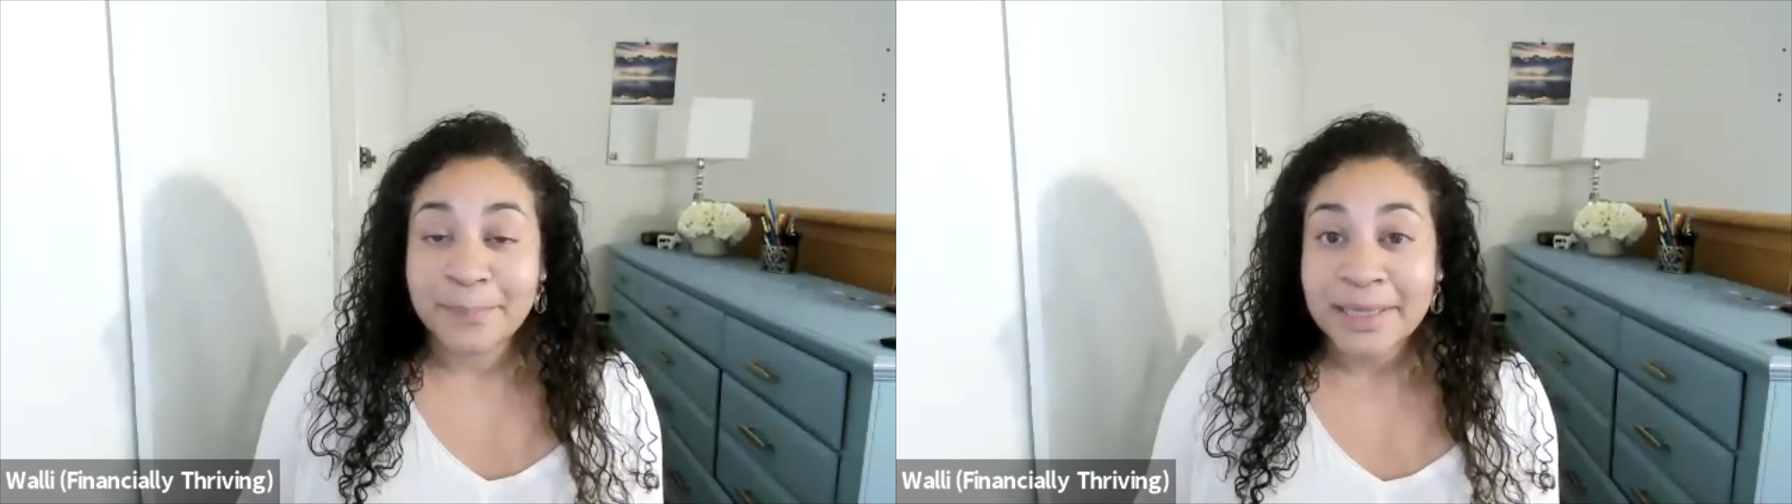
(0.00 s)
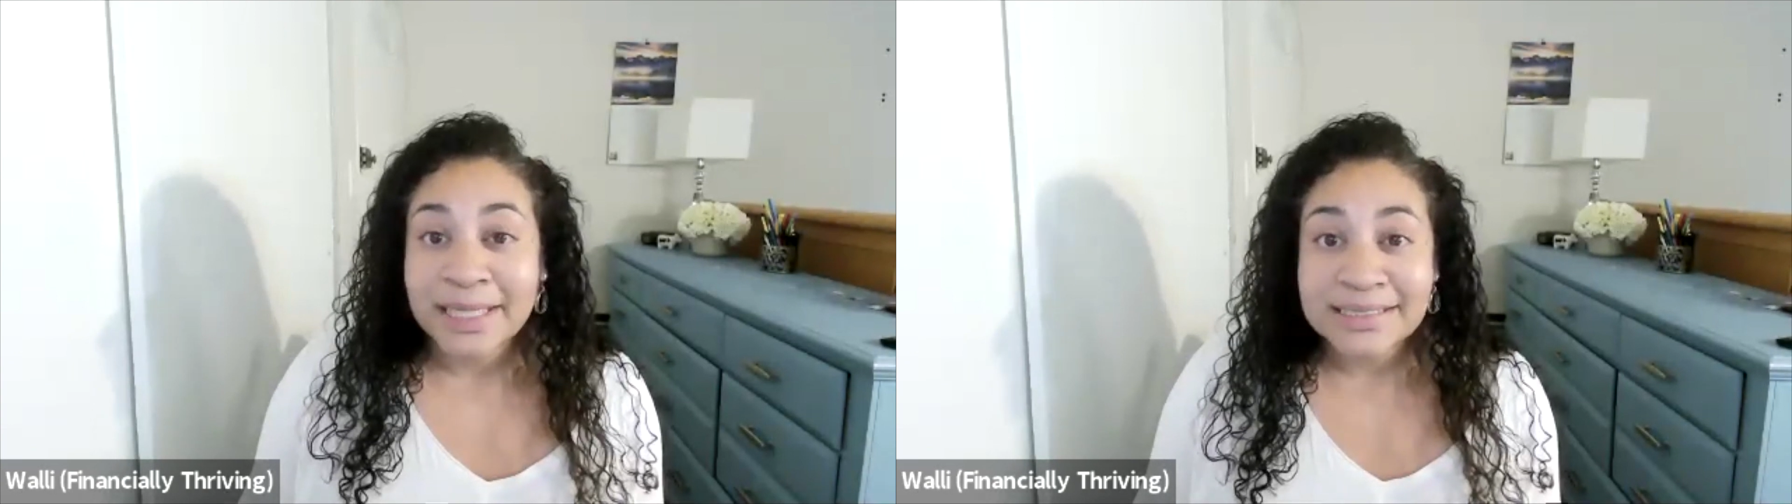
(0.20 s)

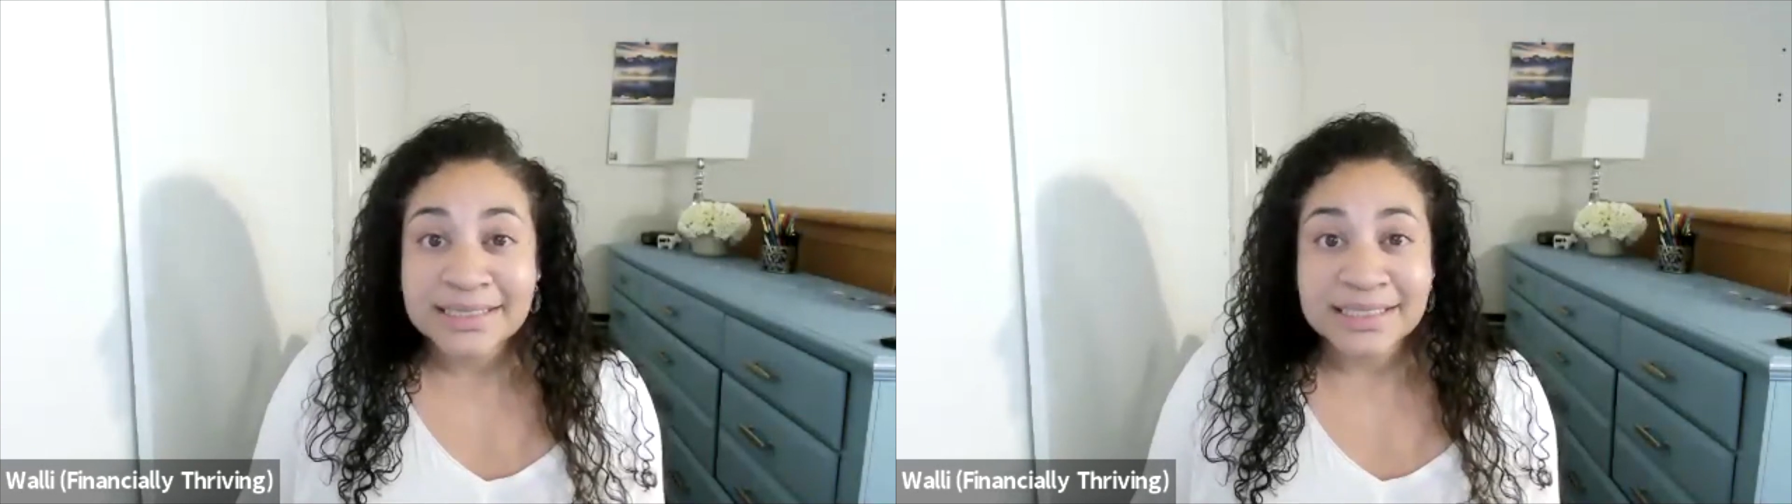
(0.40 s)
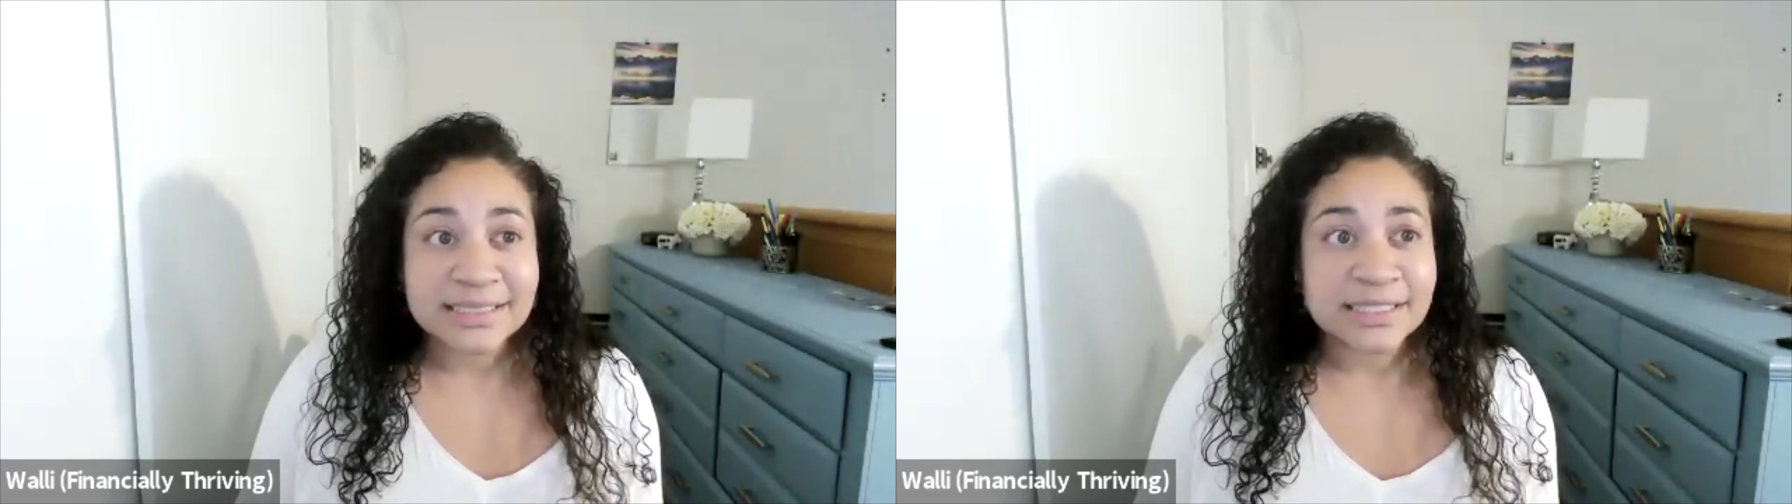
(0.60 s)

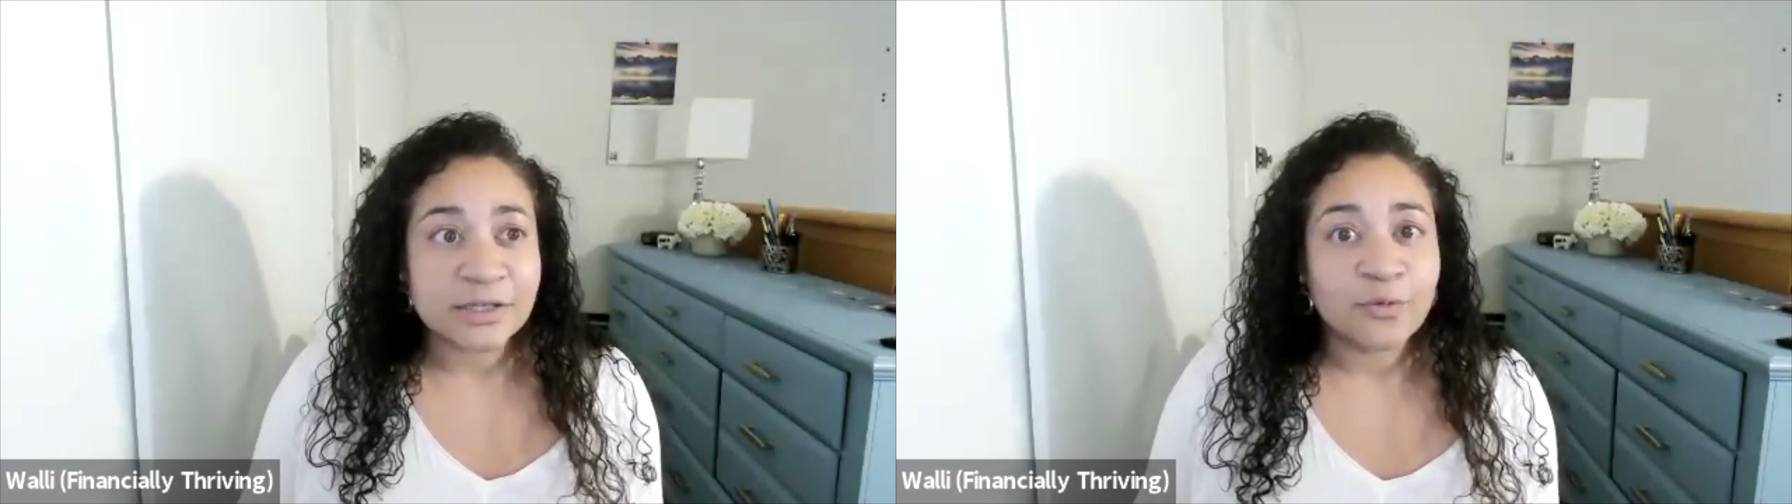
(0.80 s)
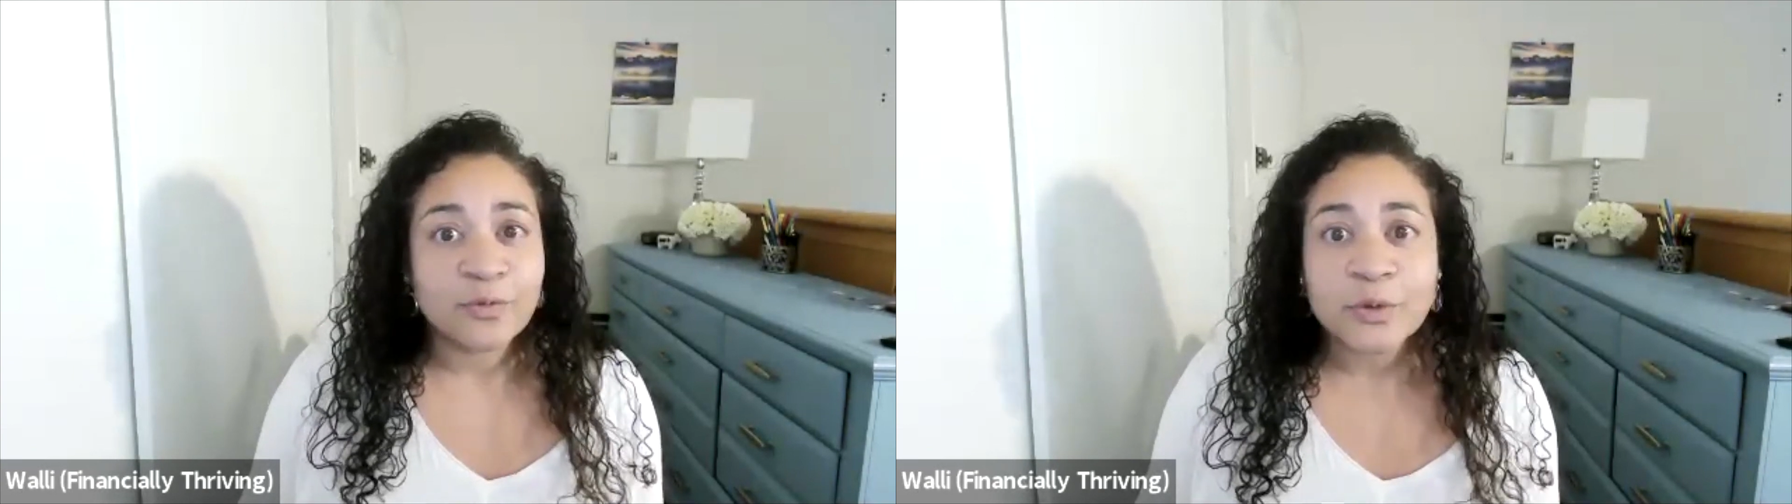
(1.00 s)
places and
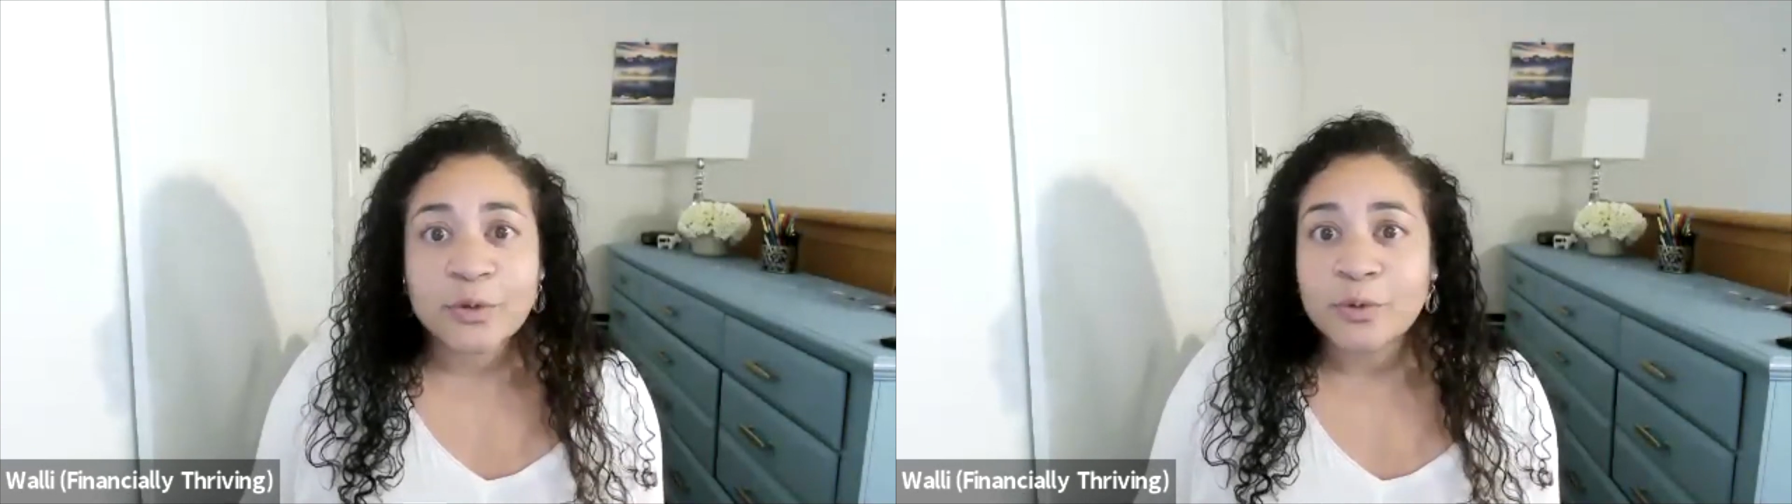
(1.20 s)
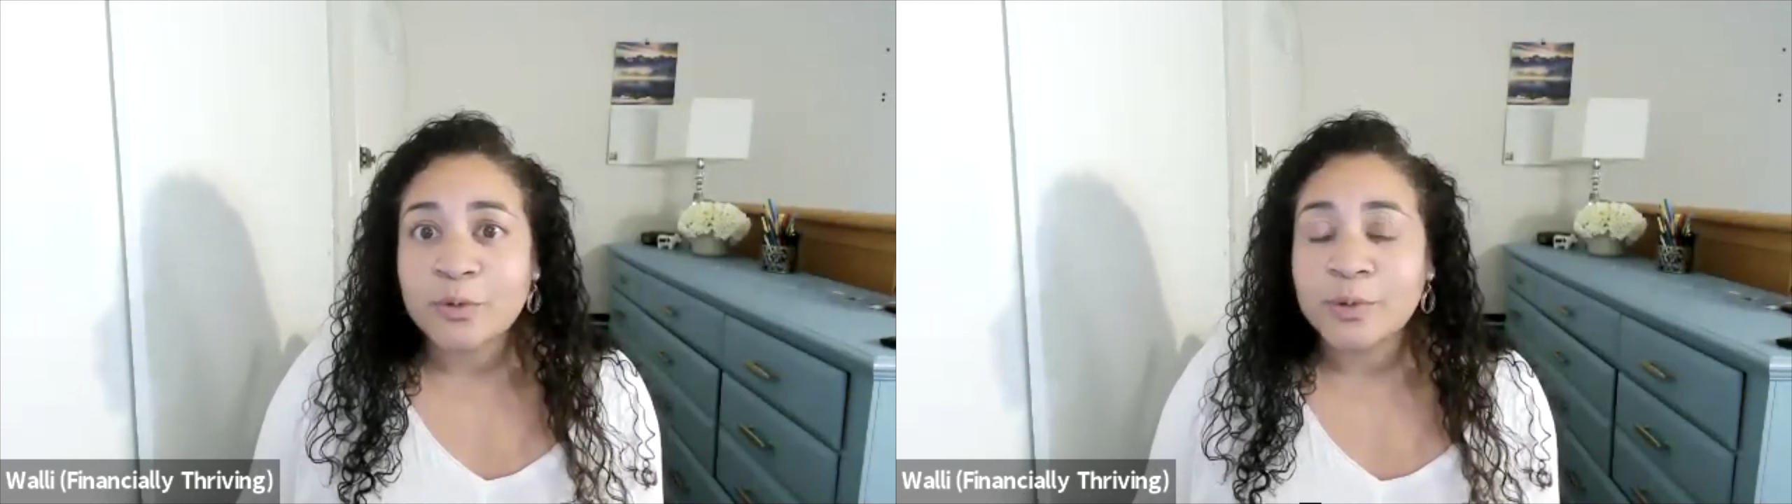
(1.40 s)

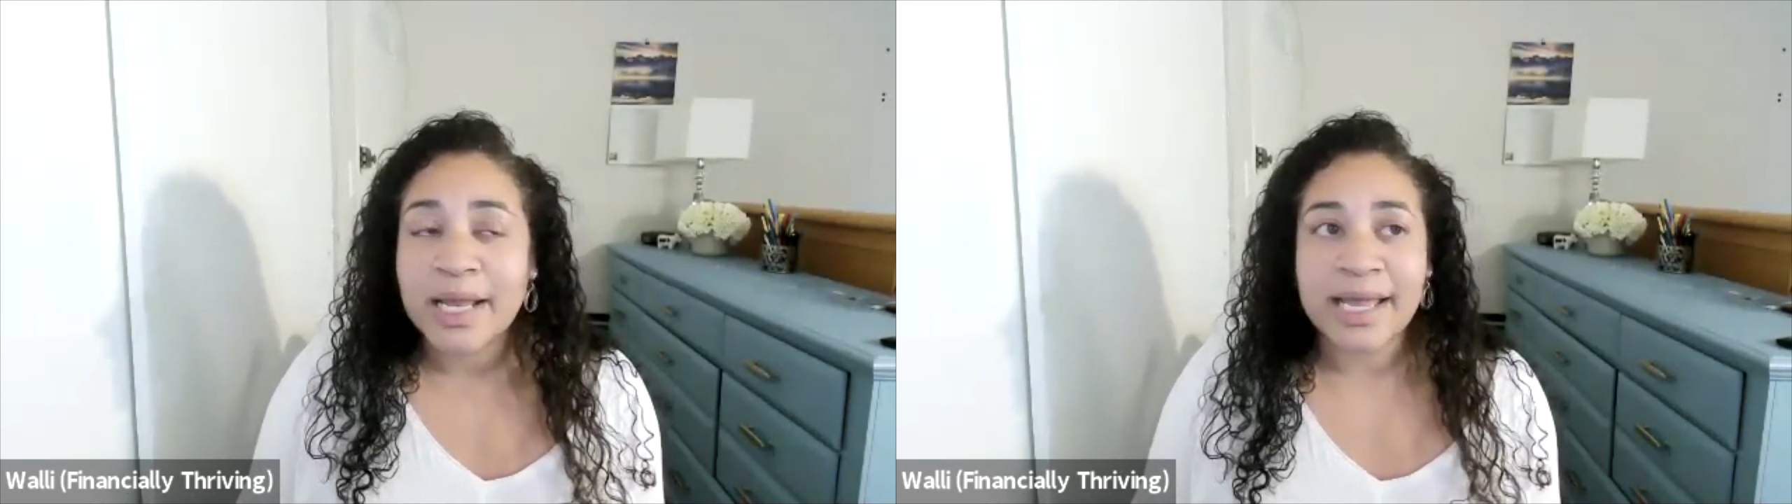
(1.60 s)
food